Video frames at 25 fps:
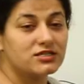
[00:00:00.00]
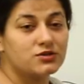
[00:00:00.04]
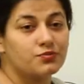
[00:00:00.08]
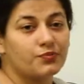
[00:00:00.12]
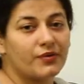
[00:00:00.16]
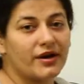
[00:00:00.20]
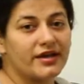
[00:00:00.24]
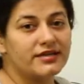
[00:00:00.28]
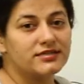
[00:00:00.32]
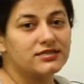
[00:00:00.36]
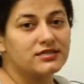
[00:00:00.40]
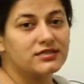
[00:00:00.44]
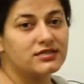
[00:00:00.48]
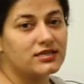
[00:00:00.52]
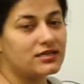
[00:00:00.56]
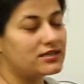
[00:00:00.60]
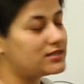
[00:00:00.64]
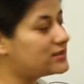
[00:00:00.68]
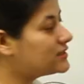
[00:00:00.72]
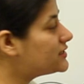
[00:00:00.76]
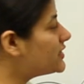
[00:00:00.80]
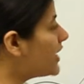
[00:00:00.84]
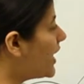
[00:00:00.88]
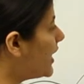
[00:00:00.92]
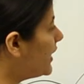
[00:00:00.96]
is present
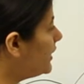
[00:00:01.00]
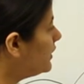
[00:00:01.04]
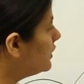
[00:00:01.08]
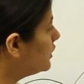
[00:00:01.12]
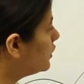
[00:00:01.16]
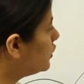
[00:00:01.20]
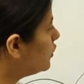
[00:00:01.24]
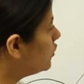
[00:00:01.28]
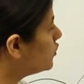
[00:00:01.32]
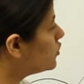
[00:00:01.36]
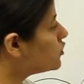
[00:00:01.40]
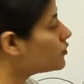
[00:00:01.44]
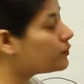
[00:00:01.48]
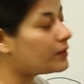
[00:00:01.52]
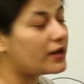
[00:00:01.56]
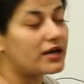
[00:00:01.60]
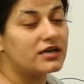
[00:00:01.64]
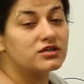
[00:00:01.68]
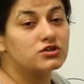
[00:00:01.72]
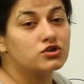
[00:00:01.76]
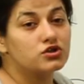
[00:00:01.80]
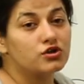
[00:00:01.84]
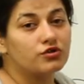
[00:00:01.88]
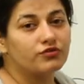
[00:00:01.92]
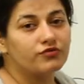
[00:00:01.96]
inside the
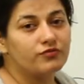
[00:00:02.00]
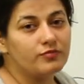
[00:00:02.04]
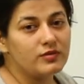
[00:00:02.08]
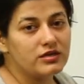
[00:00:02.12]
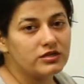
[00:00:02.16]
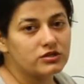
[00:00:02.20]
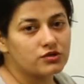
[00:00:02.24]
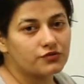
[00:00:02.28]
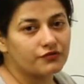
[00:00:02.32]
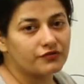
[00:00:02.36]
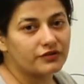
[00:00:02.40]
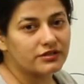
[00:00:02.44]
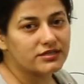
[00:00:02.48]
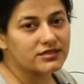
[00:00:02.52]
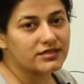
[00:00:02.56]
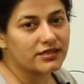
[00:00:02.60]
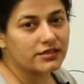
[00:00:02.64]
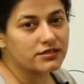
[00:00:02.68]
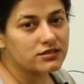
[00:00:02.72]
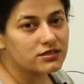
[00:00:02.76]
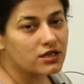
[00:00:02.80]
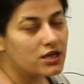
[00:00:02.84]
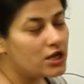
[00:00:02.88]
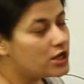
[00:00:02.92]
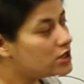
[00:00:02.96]
chloroplast of mesophyll
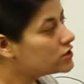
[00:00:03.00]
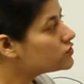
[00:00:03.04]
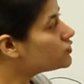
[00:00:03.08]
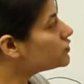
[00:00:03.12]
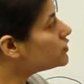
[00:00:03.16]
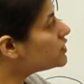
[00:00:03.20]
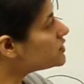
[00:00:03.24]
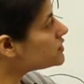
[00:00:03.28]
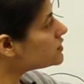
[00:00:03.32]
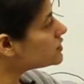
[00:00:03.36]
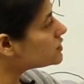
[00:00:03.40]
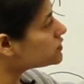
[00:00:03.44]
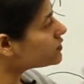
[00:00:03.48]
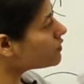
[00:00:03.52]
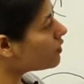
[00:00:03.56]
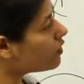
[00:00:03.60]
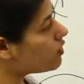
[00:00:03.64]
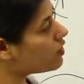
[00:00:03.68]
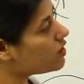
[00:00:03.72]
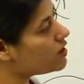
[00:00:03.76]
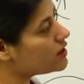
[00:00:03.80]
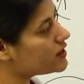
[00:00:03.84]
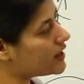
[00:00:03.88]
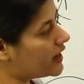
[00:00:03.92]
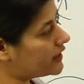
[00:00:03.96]
cells. So this is
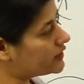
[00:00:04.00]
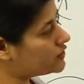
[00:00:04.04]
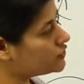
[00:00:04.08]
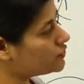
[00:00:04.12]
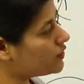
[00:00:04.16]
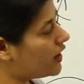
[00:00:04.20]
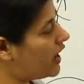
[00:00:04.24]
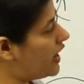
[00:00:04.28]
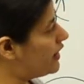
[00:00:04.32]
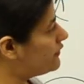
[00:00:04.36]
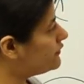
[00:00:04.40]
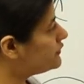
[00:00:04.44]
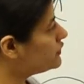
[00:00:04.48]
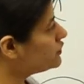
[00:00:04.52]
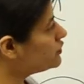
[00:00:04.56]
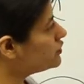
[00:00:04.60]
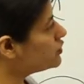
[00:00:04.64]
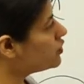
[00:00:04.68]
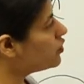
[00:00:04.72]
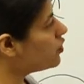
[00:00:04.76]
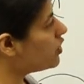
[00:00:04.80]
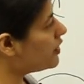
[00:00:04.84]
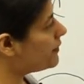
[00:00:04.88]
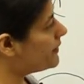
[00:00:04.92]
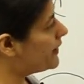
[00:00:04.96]
all that you have to
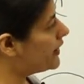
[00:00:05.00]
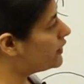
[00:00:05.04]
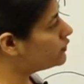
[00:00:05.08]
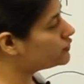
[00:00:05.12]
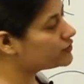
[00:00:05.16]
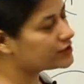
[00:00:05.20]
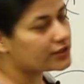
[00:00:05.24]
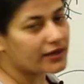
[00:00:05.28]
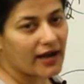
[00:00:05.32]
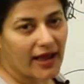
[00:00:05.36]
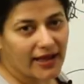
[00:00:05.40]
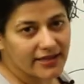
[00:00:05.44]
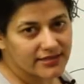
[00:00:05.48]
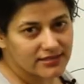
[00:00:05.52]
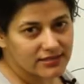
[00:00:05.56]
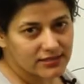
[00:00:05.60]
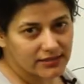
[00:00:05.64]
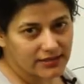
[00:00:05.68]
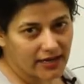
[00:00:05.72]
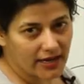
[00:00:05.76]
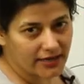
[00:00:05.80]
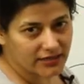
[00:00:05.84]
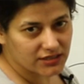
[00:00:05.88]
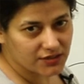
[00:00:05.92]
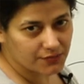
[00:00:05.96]
know about Kranz
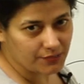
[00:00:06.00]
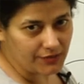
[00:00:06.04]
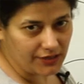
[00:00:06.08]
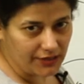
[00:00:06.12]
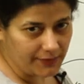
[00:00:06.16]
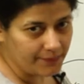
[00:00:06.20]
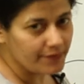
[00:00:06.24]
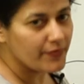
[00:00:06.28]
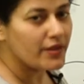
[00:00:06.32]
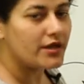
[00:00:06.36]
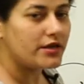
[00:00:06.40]
anatomy.